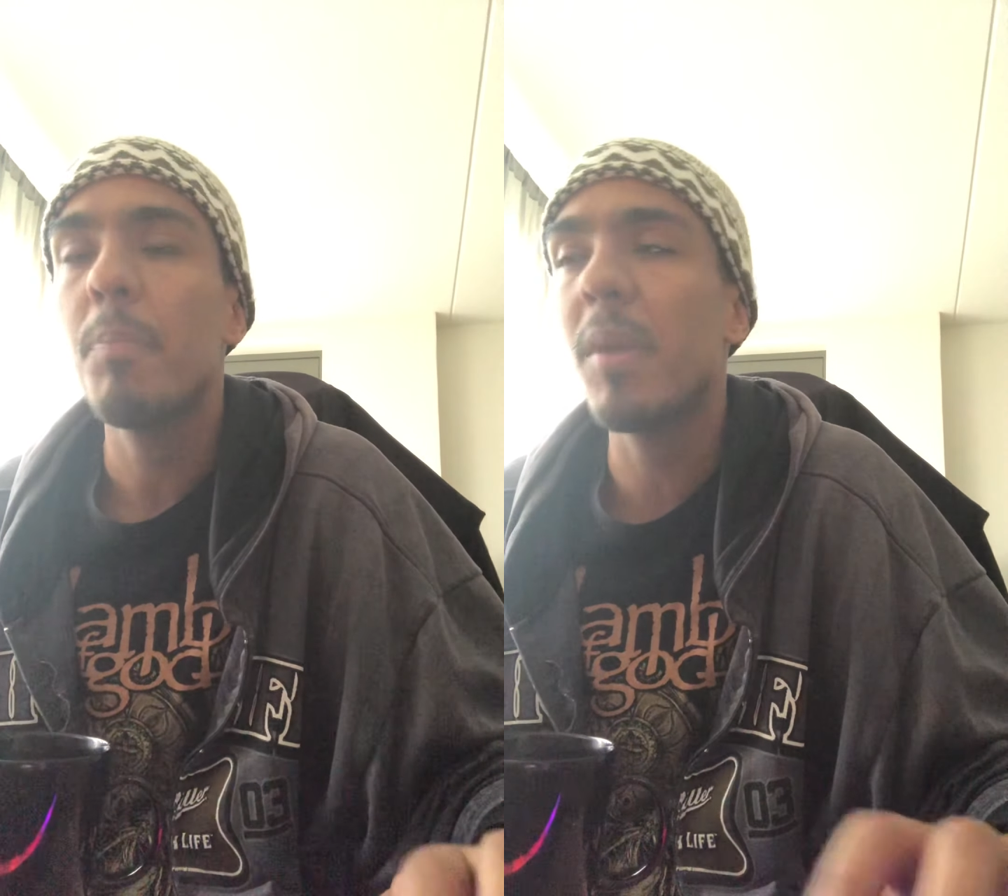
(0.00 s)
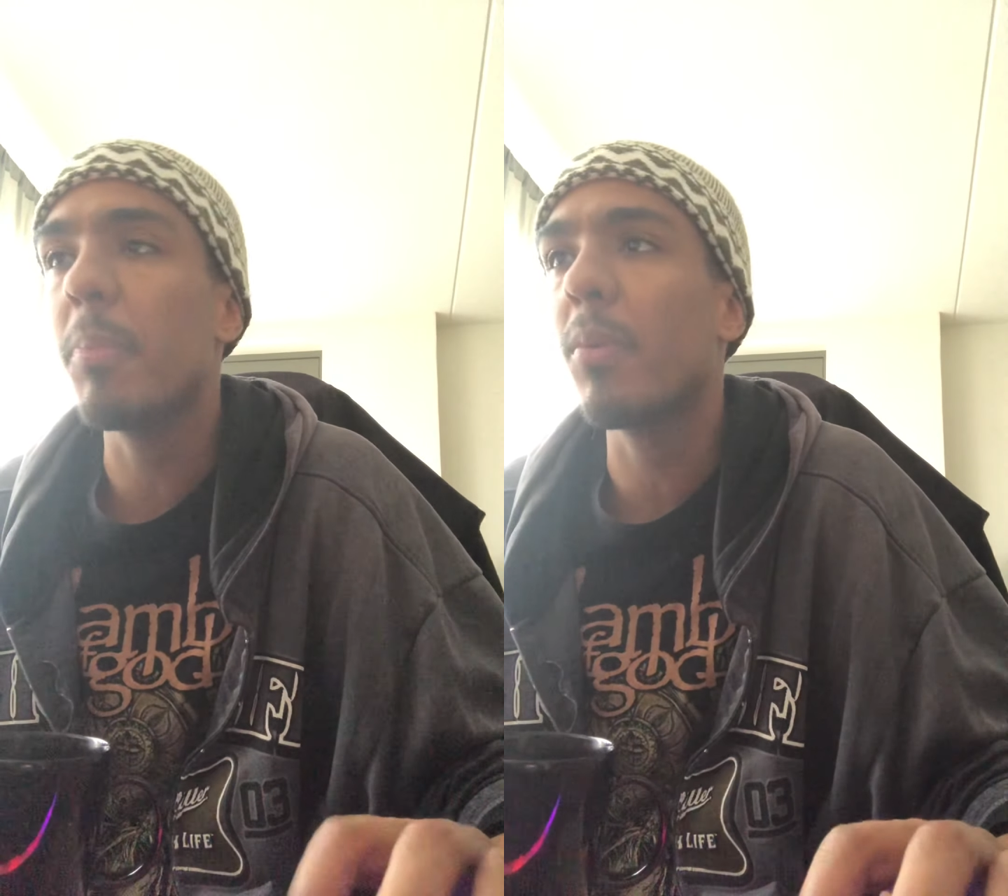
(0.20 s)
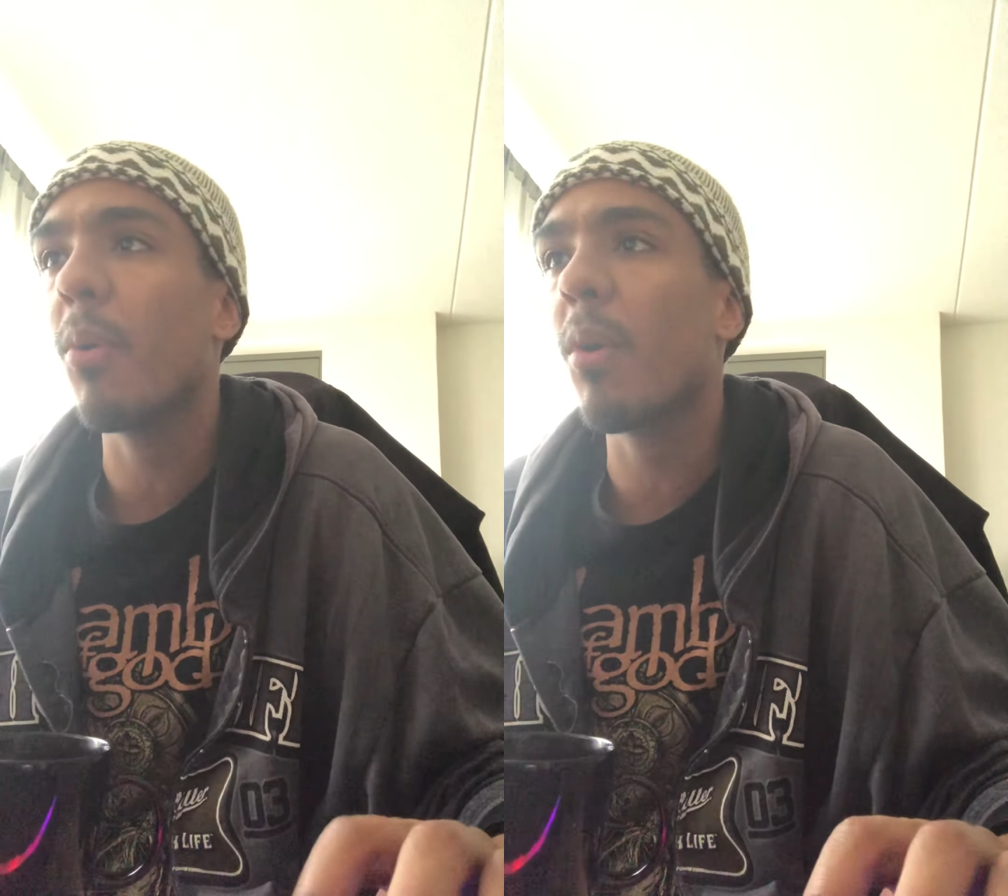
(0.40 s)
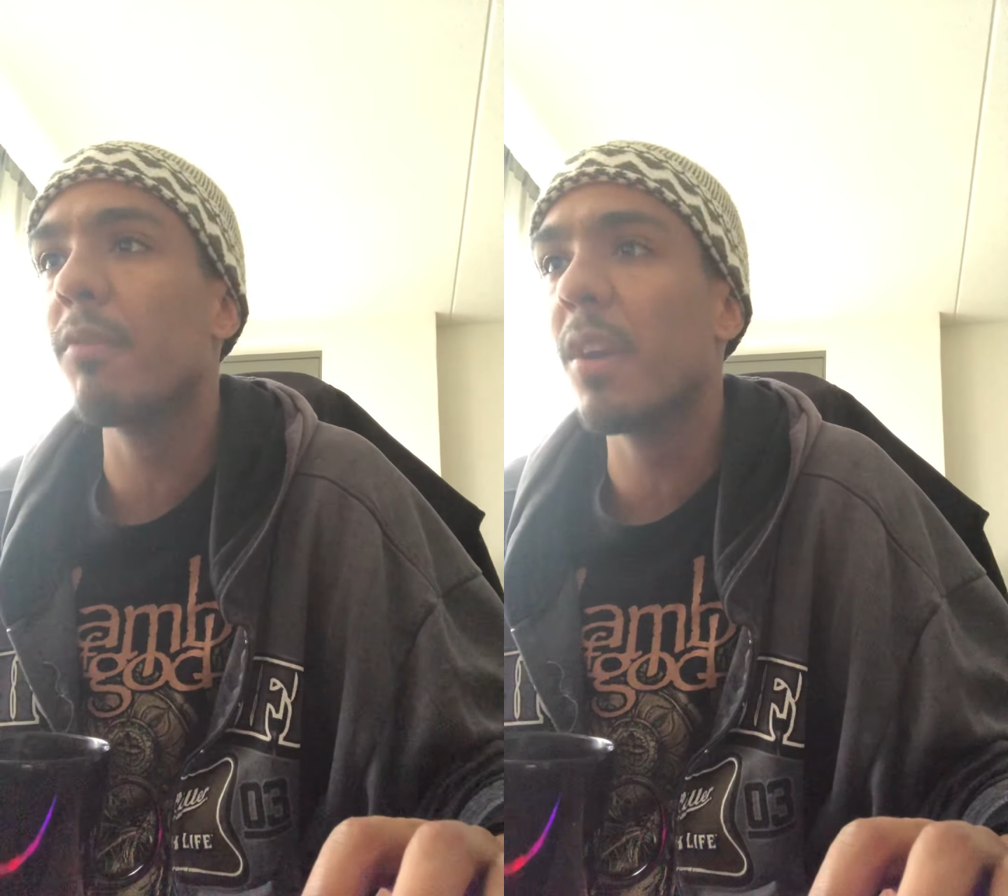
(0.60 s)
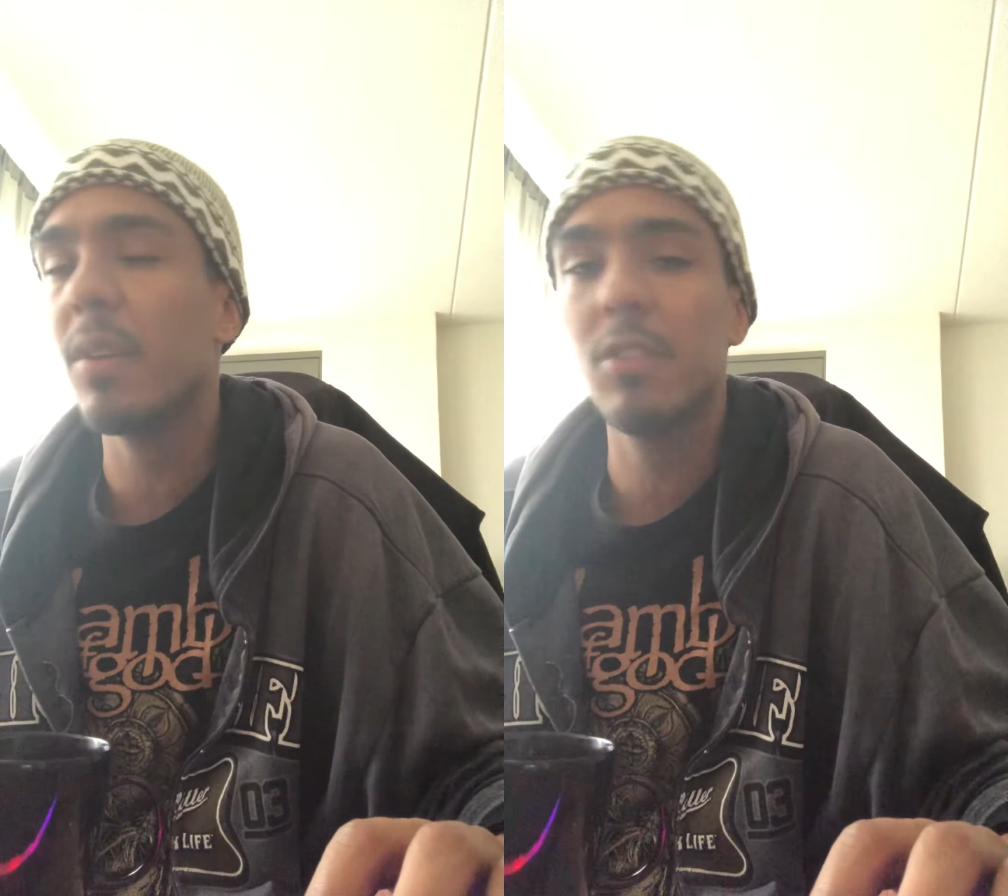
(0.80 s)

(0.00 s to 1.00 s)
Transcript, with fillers: people who are very